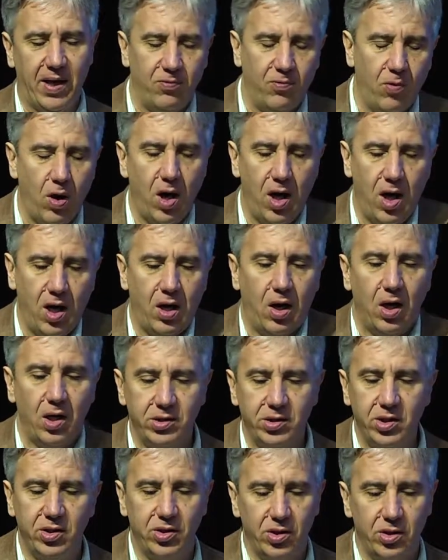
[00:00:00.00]
while
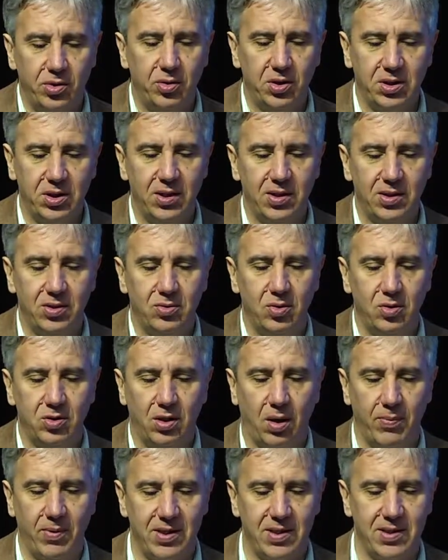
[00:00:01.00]
undernutrition is to
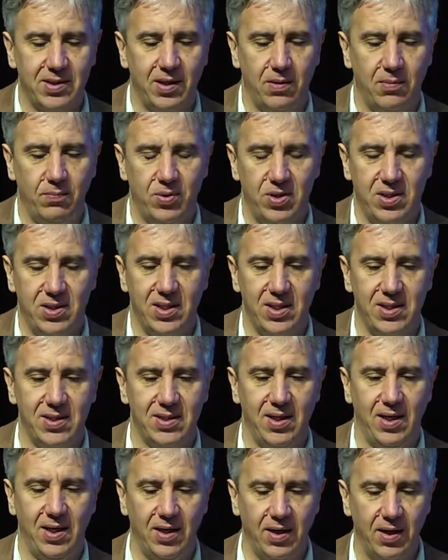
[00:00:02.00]
some extent
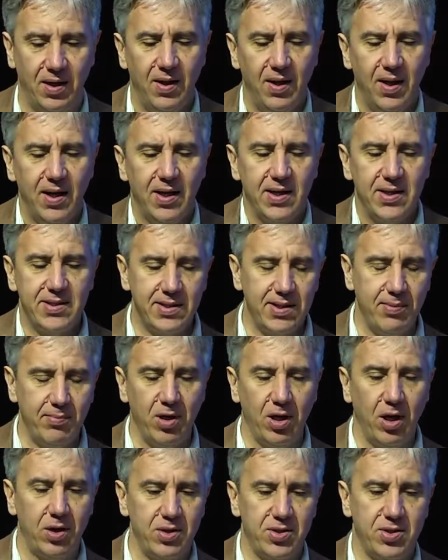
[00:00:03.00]
persisting,
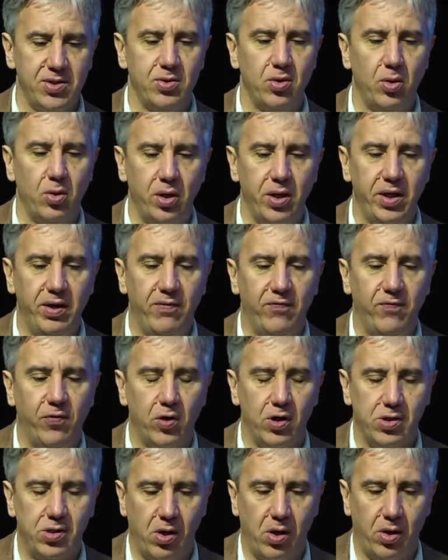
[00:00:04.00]
similar story
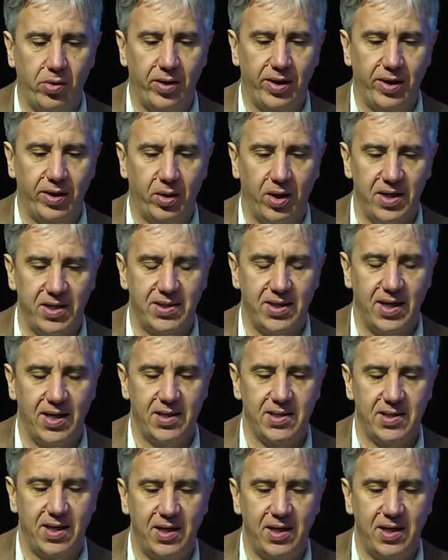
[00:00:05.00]
for children and adolescents.